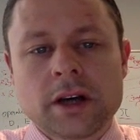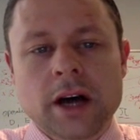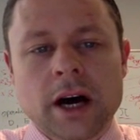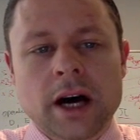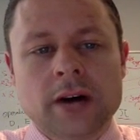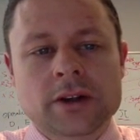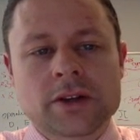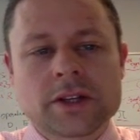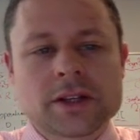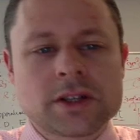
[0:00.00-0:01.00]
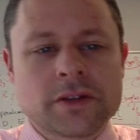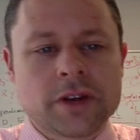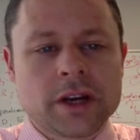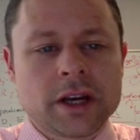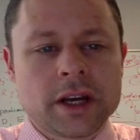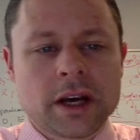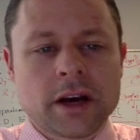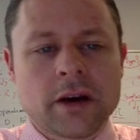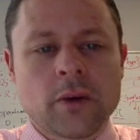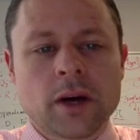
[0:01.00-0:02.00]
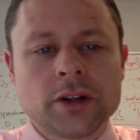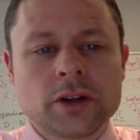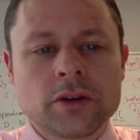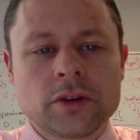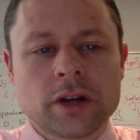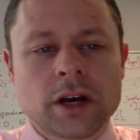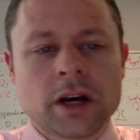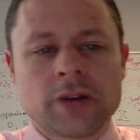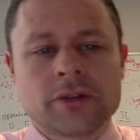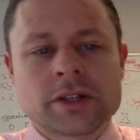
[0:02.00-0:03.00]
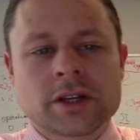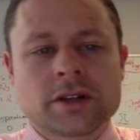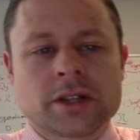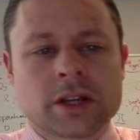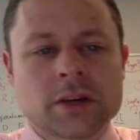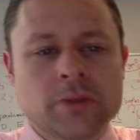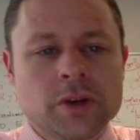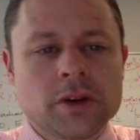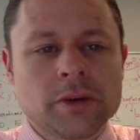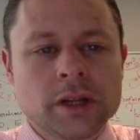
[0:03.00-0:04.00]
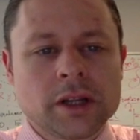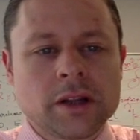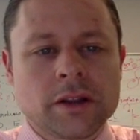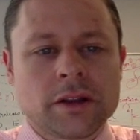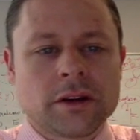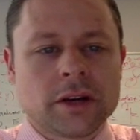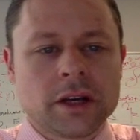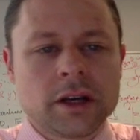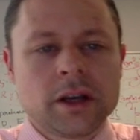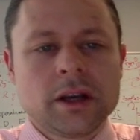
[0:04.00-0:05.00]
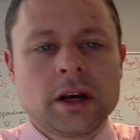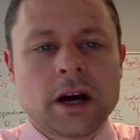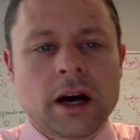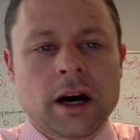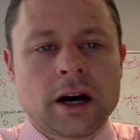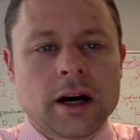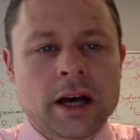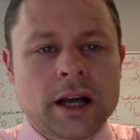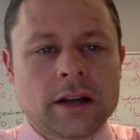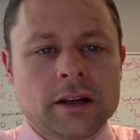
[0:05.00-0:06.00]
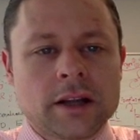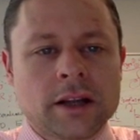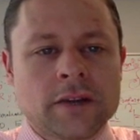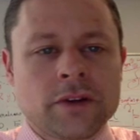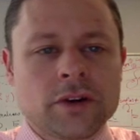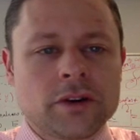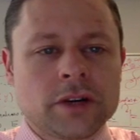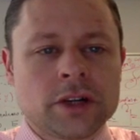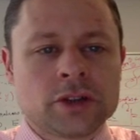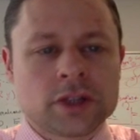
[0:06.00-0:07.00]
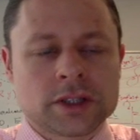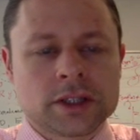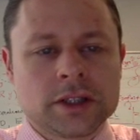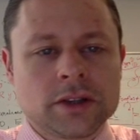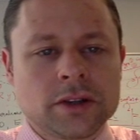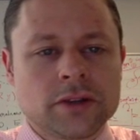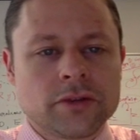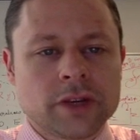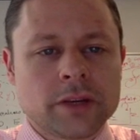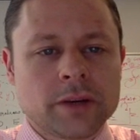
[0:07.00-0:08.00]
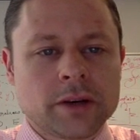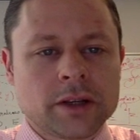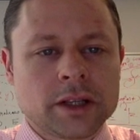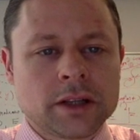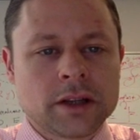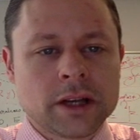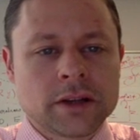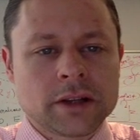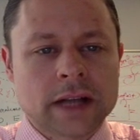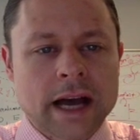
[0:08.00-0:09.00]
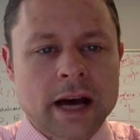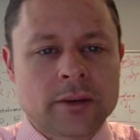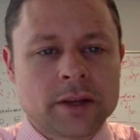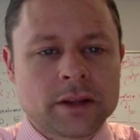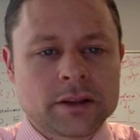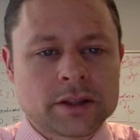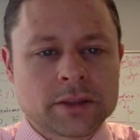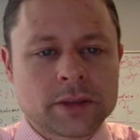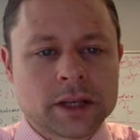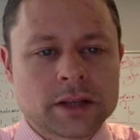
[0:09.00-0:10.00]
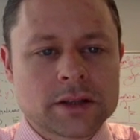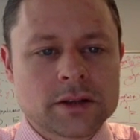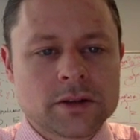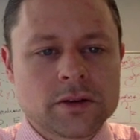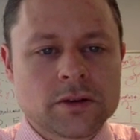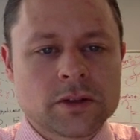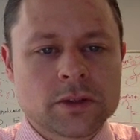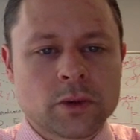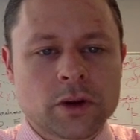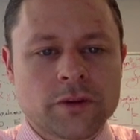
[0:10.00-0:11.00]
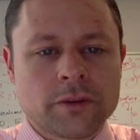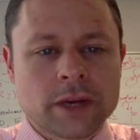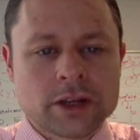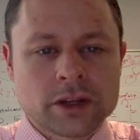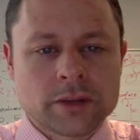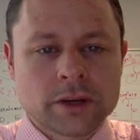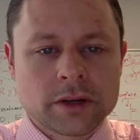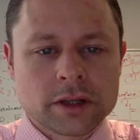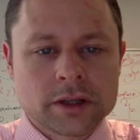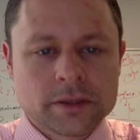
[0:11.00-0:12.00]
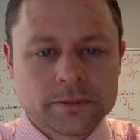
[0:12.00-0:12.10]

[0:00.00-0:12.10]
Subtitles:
So this is a very well-known result in computability theory, and if you're interested, you can read about it in the lab, and there's some links to some more information about it.